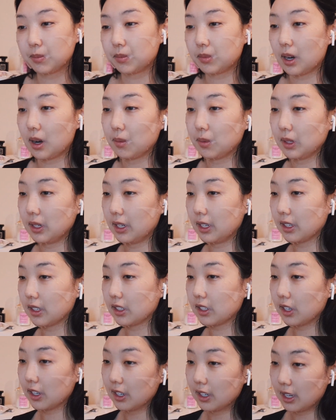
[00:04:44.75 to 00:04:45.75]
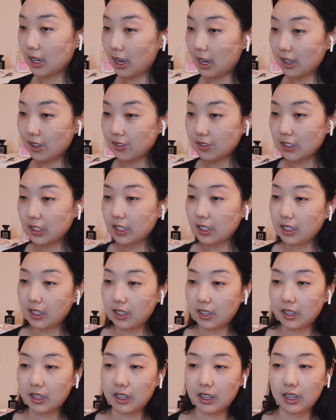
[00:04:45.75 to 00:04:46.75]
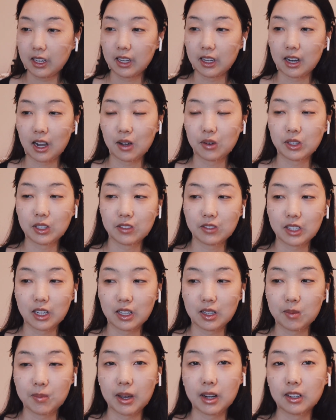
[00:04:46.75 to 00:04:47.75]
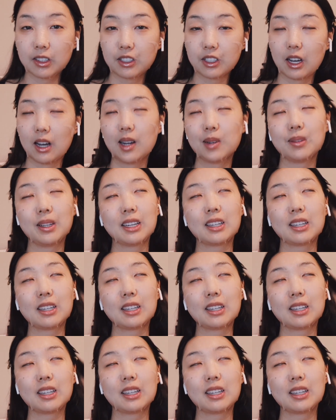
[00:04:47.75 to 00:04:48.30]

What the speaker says: probably could have and I would have done a better job.